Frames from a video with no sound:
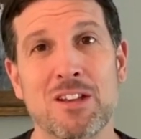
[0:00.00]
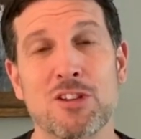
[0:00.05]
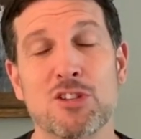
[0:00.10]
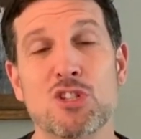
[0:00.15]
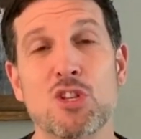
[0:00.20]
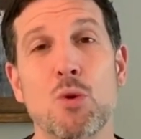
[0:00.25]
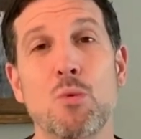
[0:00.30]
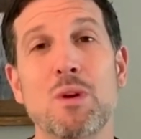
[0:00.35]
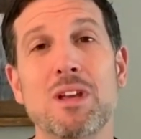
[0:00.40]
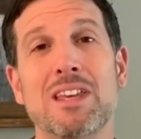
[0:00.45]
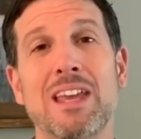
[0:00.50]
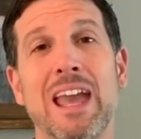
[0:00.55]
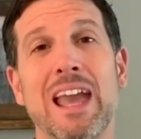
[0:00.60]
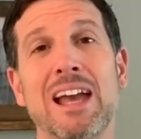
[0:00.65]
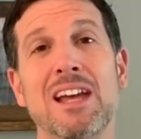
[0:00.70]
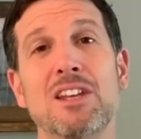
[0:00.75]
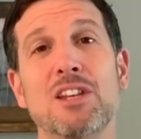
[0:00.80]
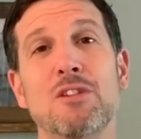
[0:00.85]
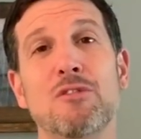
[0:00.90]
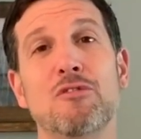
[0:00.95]
So we
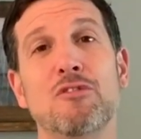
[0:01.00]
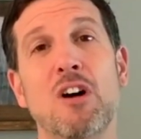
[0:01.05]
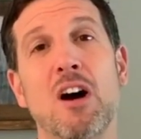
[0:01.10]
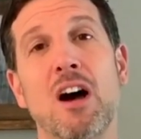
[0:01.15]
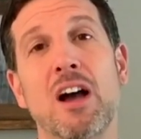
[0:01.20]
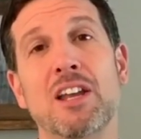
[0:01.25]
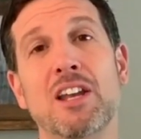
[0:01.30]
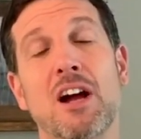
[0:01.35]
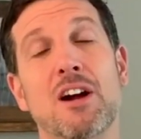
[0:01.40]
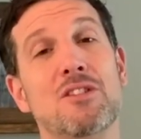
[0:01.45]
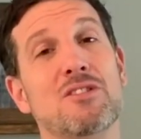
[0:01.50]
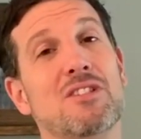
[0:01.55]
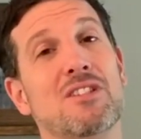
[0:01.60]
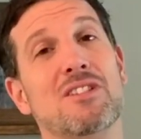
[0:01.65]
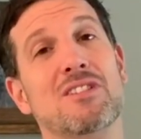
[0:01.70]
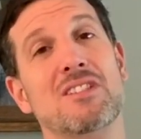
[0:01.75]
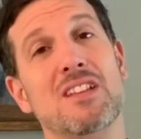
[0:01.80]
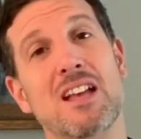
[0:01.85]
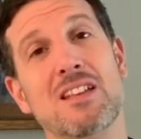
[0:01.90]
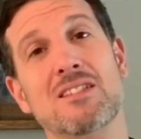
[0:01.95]
can't define our
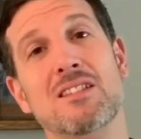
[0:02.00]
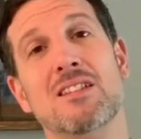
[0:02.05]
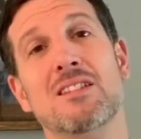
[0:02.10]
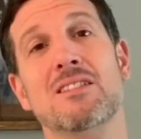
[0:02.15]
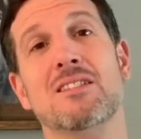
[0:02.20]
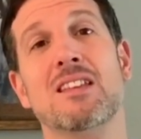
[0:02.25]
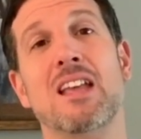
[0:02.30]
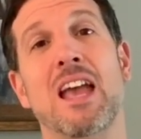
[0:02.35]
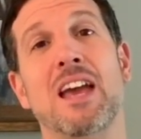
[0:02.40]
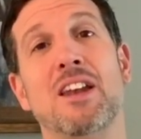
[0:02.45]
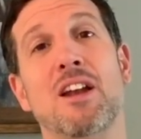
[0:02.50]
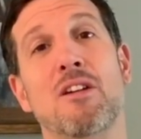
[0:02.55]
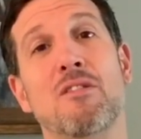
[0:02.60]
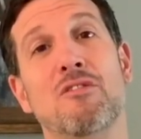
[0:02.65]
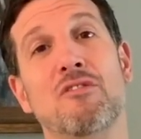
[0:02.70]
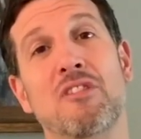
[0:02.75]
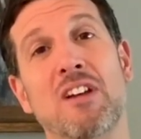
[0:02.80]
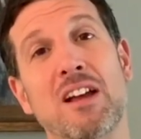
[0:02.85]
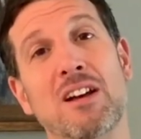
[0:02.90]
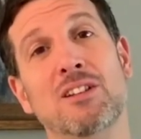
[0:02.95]
successes and our
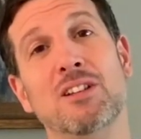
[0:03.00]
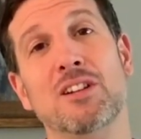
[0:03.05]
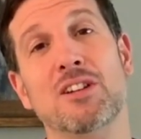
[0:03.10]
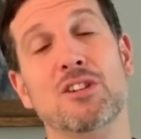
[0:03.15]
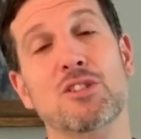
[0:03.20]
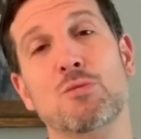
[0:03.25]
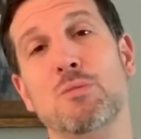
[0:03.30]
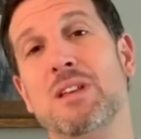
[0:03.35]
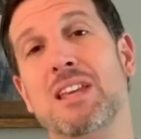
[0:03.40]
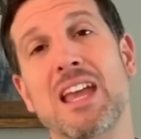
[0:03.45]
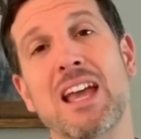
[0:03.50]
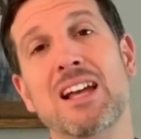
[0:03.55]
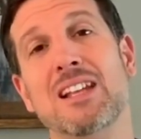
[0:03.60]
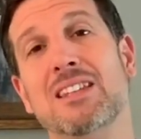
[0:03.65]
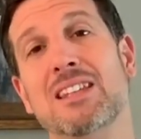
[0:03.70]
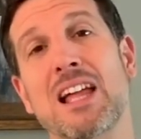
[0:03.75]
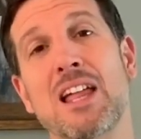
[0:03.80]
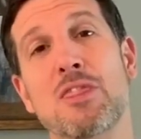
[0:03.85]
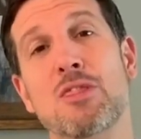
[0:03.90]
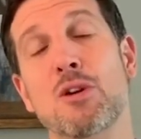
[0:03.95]
failures. We can't
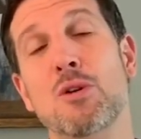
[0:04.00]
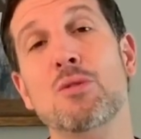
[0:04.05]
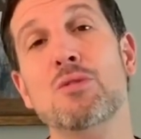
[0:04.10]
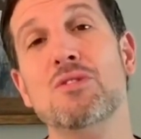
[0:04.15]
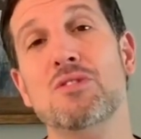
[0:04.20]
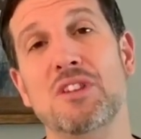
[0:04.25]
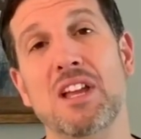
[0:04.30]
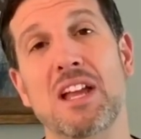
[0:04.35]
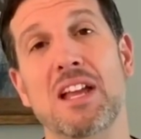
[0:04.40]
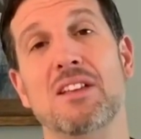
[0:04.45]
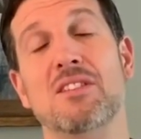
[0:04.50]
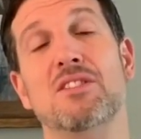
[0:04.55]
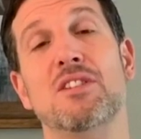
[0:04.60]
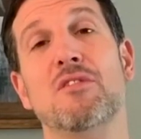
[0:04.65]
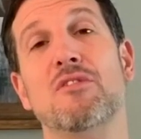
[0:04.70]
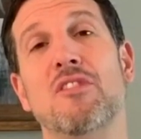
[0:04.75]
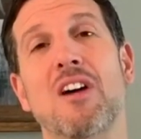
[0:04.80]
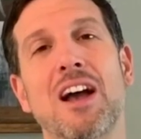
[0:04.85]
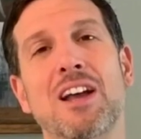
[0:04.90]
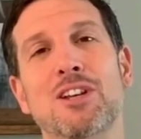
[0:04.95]
let those days
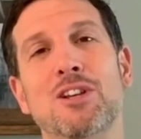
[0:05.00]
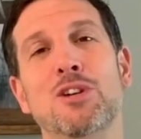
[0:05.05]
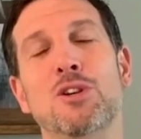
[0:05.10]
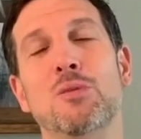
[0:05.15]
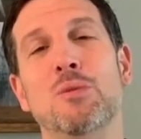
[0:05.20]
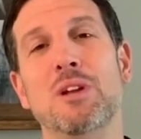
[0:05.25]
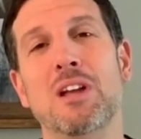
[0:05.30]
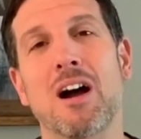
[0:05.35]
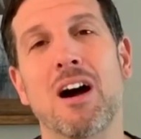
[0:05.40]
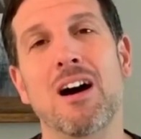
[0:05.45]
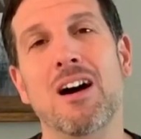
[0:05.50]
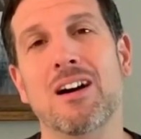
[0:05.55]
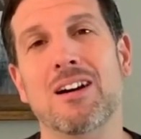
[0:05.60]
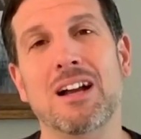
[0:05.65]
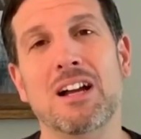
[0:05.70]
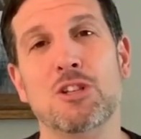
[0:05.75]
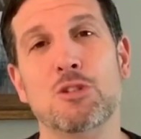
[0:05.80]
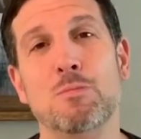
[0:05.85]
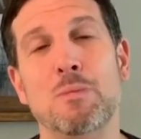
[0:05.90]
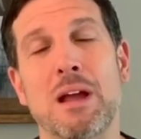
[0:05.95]
define who we are
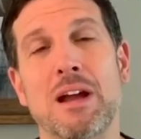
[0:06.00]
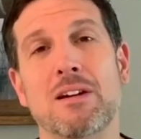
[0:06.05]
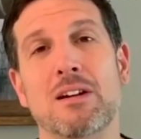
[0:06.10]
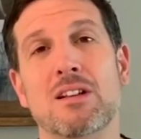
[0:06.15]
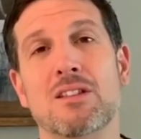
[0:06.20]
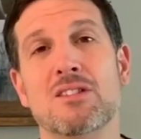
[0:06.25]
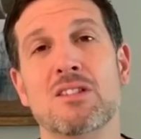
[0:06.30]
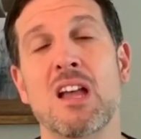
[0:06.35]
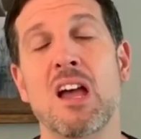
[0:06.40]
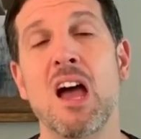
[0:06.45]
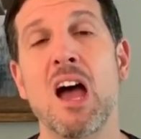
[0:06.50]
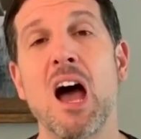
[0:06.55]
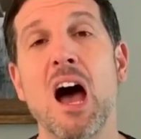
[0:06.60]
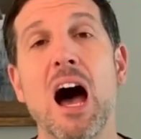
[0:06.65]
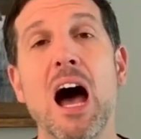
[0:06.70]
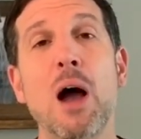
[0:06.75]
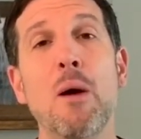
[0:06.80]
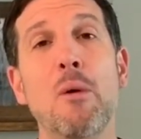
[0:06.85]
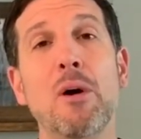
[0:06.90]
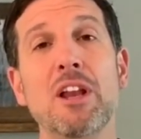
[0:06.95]
as parents.
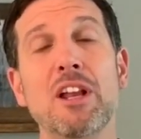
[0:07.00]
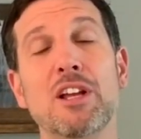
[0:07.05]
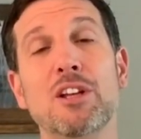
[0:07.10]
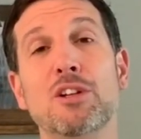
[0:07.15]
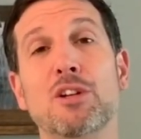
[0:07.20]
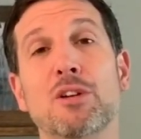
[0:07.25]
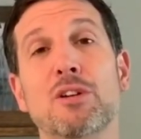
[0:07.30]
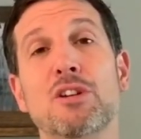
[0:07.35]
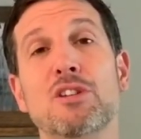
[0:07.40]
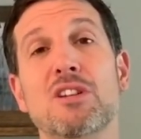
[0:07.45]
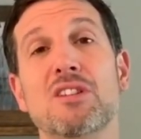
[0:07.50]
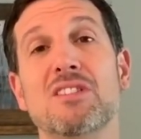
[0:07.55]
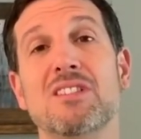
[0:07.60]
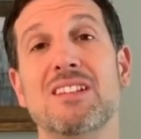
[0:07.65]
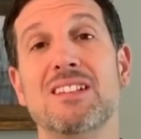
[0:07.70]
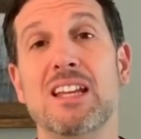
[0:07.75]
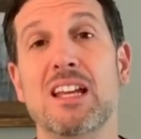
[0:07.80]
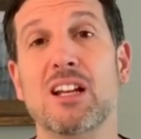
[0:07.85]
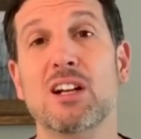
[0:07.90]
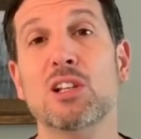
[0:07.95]
I want to encourage us to
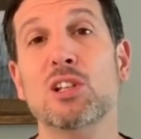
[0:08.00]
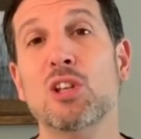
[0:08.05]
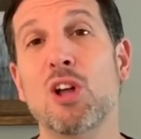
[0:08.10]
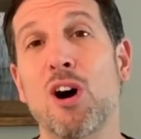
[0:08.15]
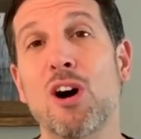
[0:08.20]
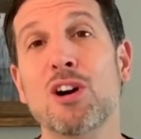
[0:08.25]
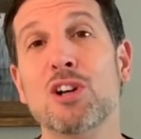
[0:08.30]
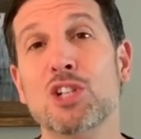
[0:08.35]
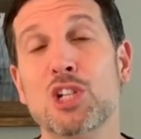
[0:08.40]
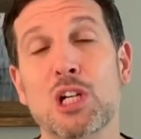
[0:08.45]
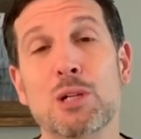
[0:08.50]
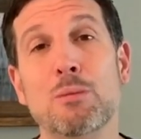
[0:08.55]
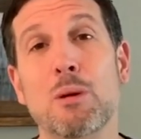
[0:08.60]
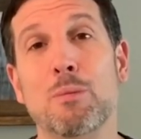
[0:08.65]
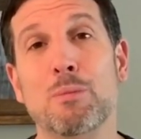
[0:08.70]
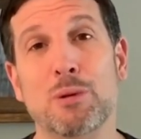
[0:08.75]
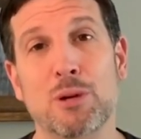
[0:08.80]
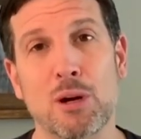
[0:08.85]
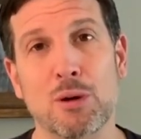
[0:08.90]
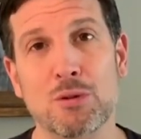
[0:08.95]
take a long-term
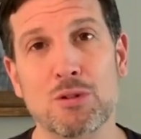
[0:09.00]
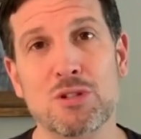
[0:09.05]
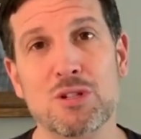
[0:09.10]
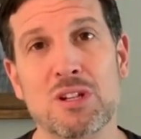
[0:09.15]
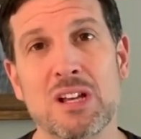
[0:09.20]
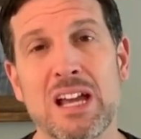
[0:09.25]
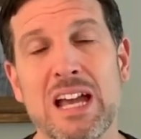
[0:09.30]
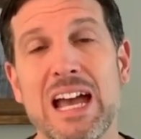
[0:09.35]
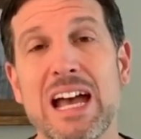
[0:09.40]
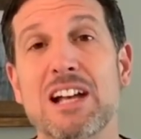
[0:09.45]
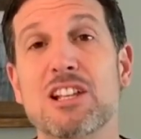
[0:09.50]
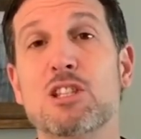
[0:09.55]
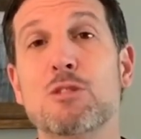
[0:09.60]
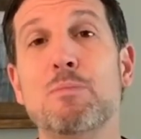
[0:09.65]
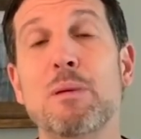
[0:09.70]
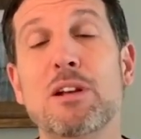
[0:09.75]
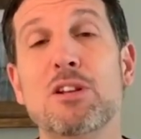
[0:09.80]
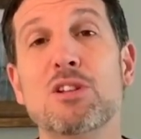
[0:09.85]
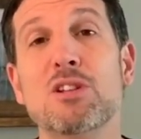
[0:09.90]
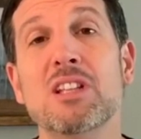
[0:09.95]
approach,
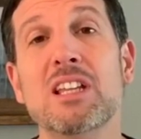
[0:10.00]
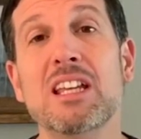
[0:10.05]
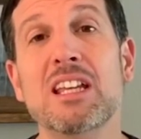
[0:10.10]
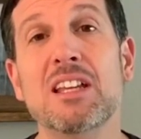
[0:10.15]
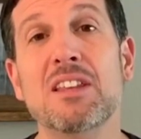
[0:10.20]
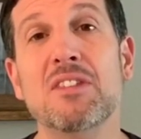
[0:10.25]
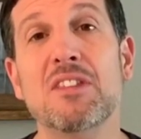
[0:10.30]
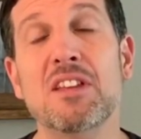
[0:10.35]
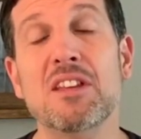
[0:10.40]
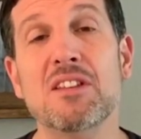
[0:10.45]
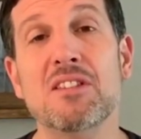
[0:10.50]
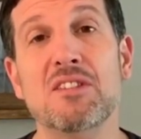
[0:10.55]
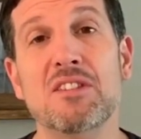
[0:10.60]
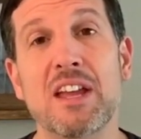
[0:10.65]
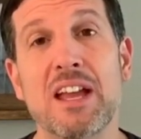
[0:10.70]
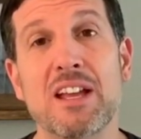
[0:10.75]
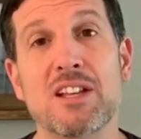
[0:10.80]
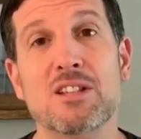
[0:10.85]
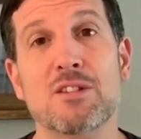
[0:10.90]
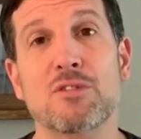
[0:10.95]
especially in these
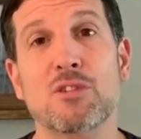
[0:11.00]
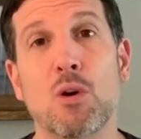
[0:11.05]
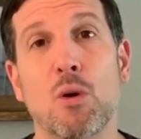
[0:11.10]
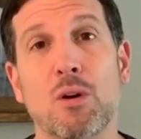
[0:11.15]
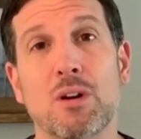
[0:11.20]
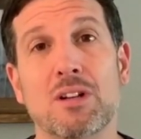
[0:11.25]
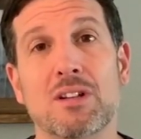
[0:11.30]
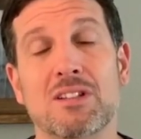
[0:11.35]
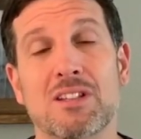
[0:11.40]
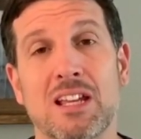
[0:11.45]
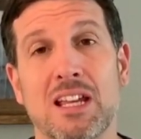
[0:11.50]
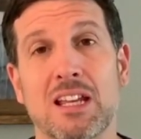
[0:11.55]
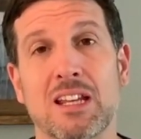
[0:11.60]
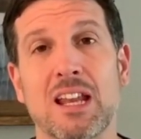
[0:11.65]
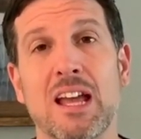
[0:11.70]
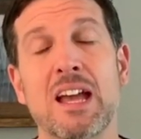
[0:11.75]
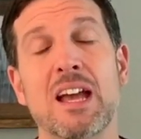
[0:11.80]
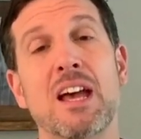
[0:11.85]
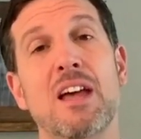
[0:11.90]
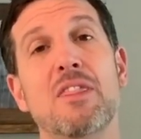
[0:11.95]
days of quarantine.
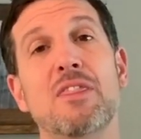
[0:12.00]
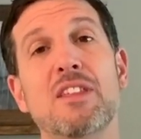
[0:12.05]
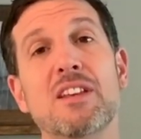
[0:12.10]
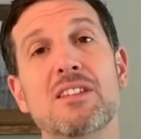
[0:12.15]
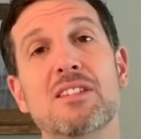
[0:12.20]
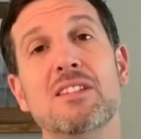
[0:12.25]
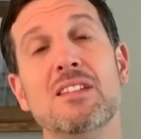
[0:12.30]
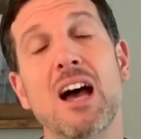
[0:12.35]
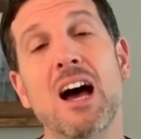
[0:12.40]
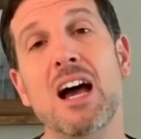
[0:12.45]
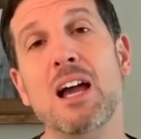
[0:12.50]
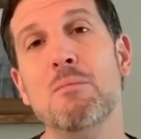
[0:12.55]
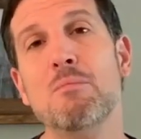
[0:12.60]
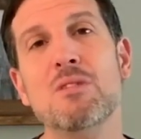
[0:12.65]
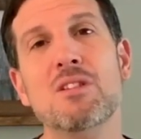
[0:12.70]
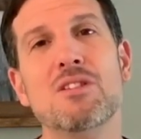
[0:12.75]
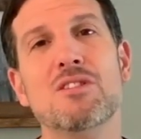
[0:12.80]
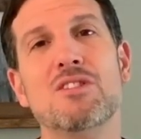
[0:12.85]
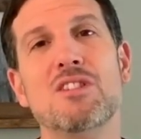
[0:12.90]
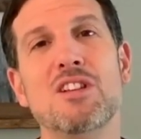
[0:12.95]
This time,
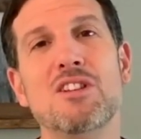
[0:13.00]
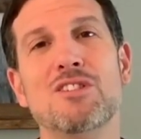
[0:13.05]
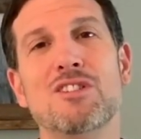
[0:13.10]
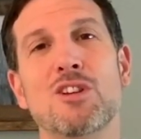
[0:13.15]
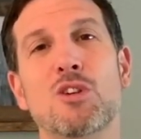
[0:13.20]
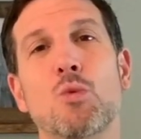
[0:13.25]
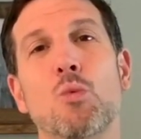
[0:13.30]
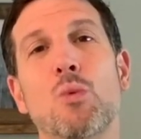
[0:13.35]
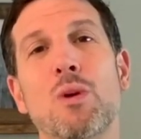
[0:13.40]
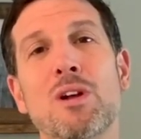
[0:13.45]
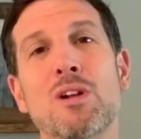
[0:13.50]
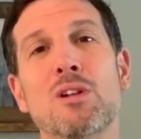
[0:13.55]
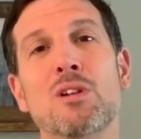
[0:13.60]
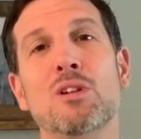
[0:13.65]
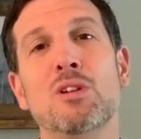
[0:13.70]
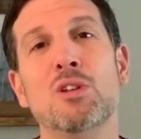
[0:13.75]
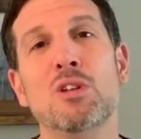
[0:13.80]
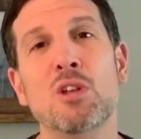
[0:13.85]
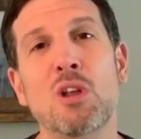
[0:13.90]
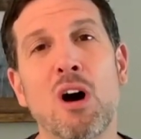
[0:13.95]
this season will
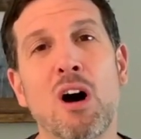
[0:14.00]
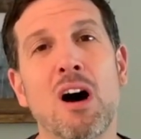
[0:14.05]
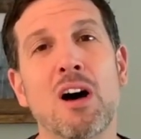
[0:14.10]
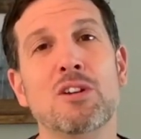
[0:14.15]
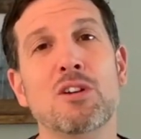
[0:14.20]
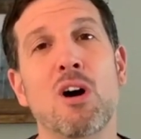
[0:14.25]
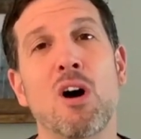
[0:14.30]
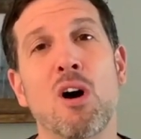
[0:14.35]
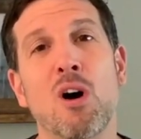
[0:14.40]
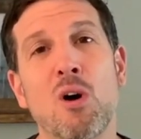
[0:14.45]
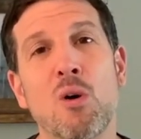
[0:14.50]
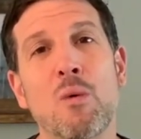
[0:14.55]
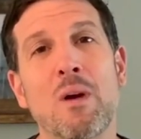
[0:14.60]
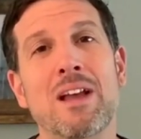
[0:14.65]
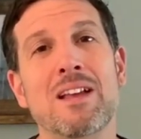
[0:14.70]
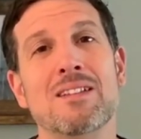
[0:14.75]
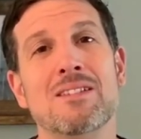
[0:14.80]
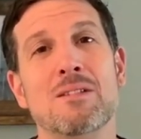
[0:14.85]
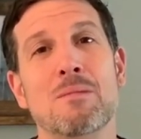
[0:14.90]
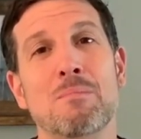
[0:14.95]
not
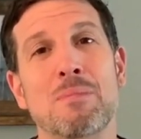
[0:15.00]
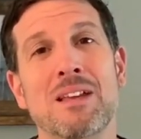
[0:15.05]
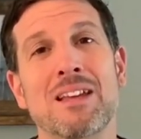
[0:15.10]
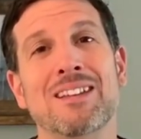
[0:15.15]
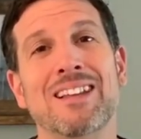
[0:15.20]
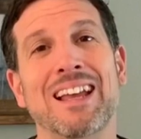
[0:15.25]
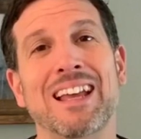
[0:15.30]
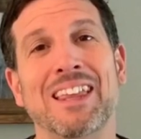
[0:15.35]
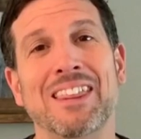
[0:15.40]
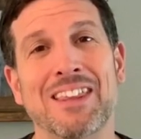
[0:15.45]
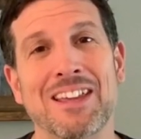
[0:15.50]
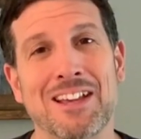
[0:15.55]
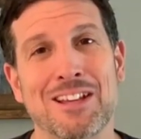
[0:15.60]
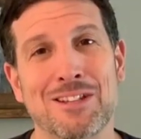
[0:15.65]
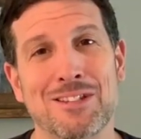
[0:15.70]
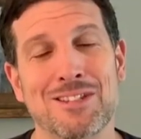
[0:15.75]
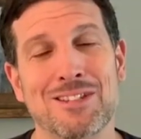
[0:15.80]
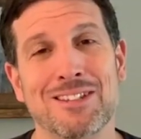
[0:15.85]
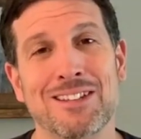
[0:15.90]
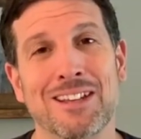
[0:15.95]
always be like
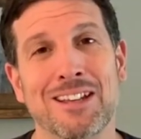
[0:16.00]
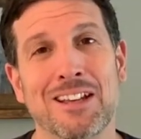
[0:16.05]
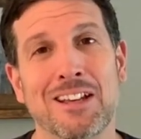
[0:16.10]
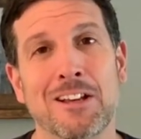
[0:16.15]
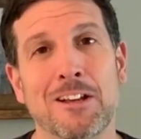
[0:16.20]
this.